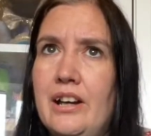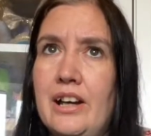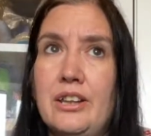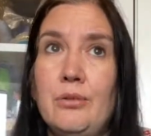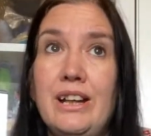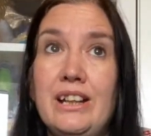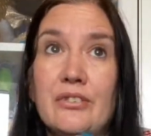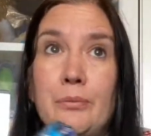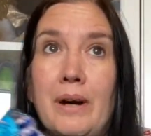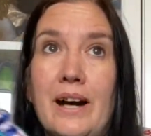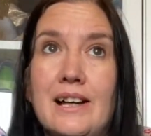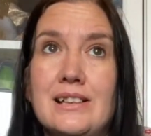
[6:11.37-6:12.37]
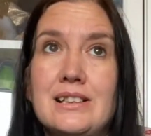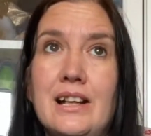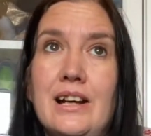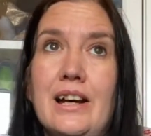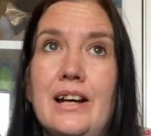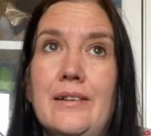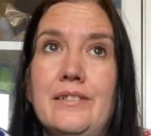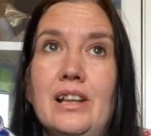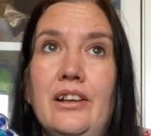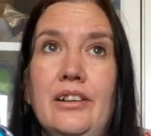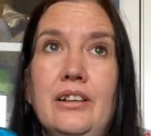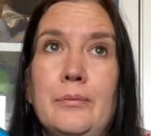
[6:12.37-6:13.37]
3 different pairs, the
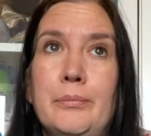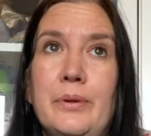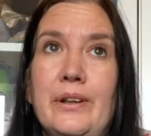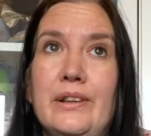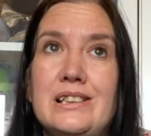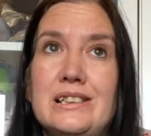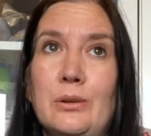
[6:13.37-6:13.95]
London boots,